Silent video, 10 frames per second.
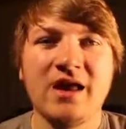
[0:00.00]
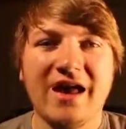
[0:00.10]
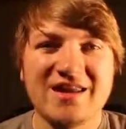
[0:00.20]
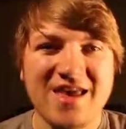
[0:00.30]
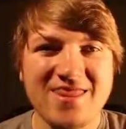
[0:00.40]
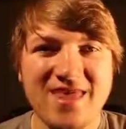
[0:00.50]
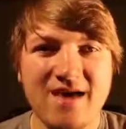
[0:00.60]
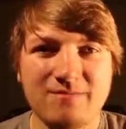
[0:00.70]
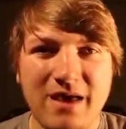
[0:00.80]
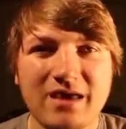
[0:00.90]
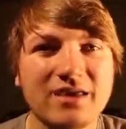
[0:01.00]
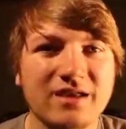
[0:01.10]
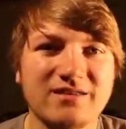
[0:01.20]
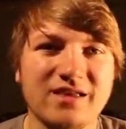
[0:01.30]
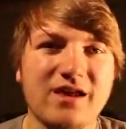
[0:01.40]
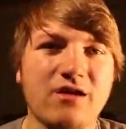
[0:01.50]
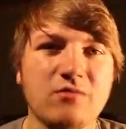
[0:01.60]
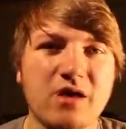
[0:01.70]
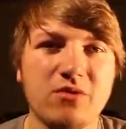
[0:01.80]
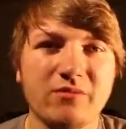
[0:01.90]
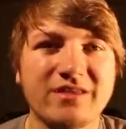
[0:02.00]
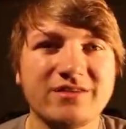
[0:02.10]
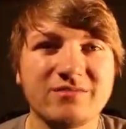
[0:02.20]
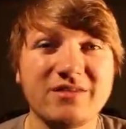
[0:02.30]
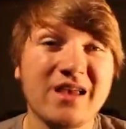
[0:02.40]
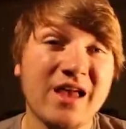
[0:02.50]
and hit that banking to carry my momentum